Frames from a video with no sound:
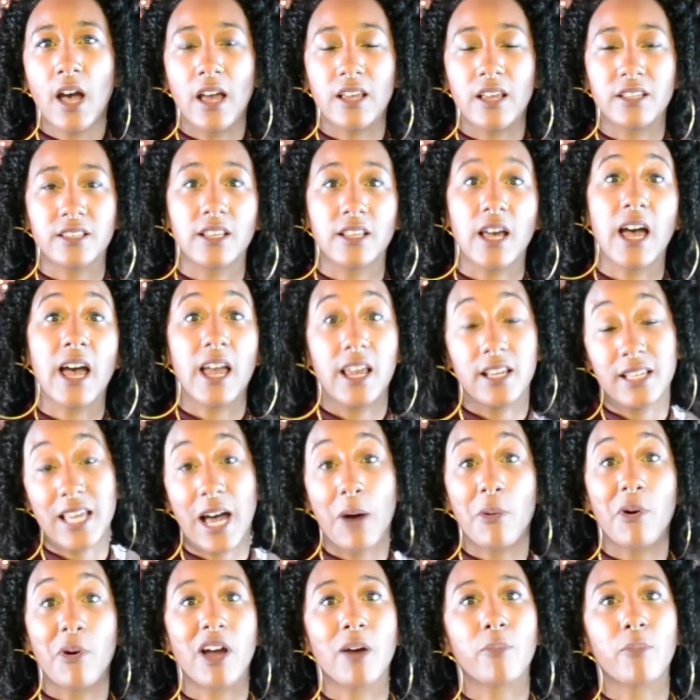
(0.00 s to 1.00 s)
is
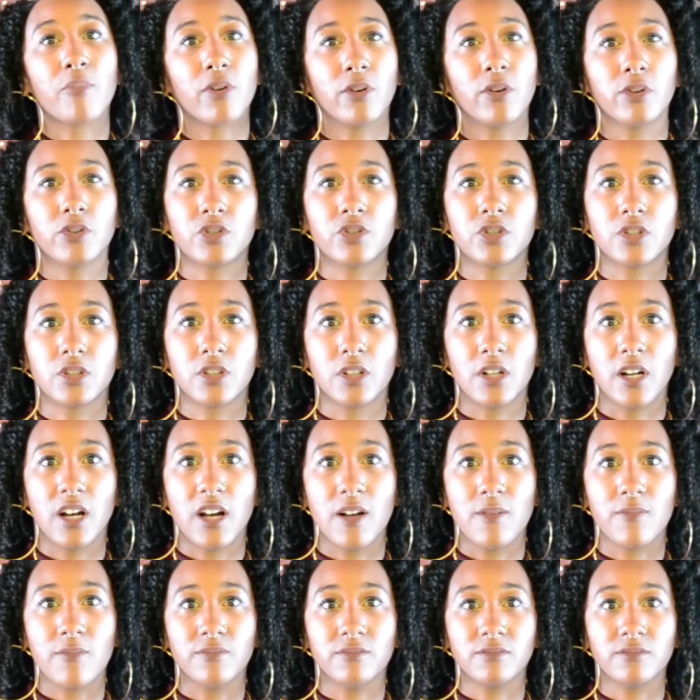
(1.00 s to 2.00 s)
how I approach,
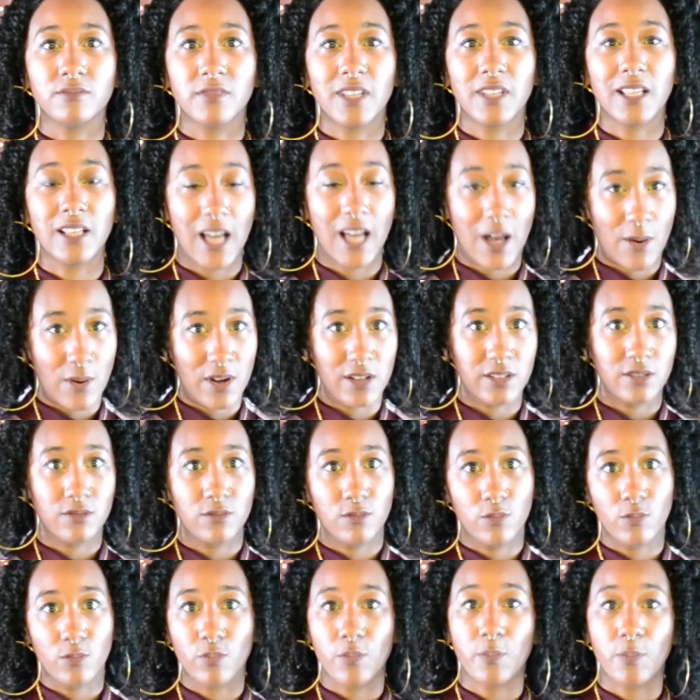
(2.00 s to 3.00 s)
how I
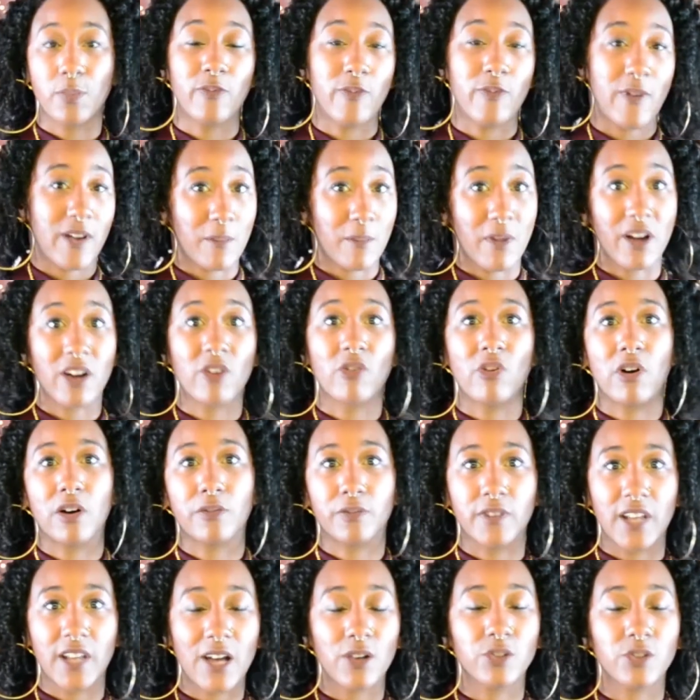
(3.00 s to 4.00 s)
perfect my
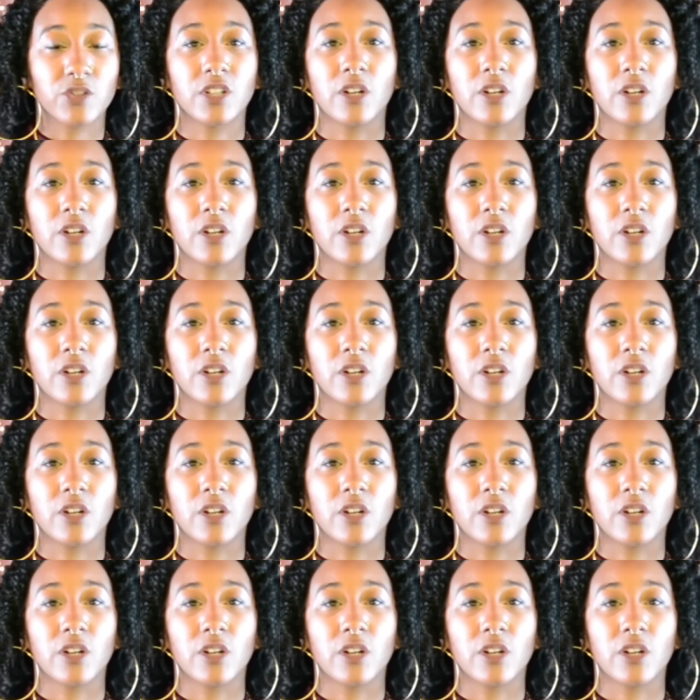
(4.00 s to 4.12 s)
craft now.